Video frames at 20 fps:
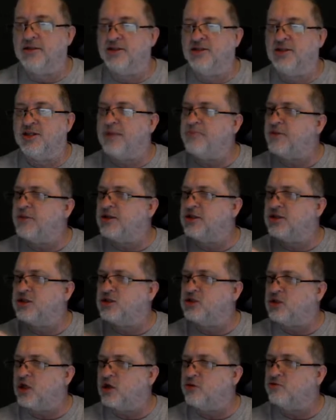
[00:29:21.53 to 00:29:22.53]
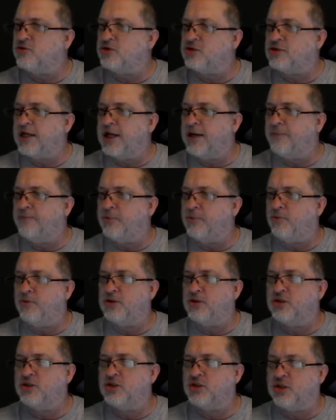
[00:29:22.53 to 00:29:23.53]
Something so simple
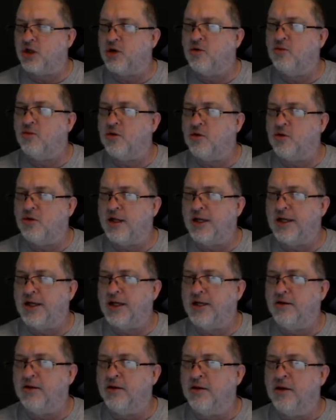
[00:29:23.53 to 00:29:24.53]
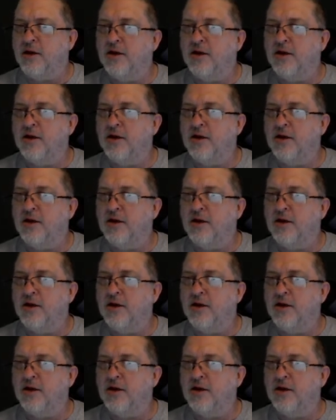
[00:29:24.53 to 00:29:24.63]
and so clean.